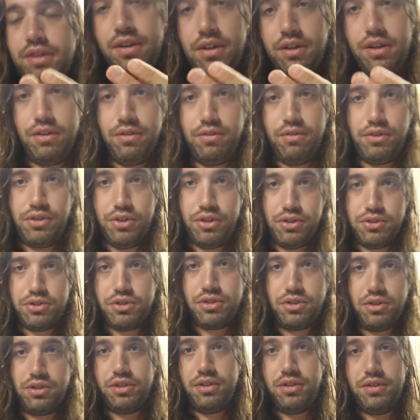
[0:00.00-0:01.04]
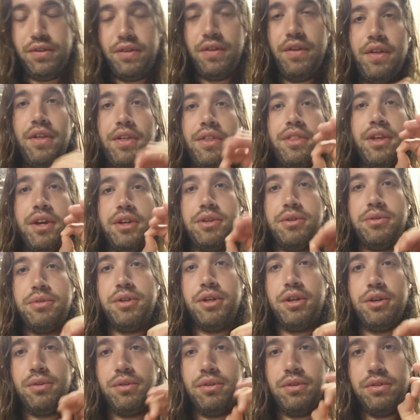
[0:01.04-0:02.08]
of your song that
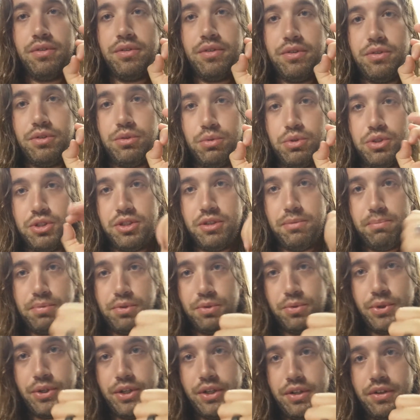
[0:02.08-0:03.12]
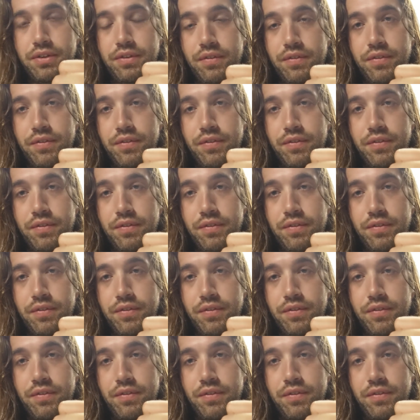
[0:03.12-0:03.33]
do a simple one.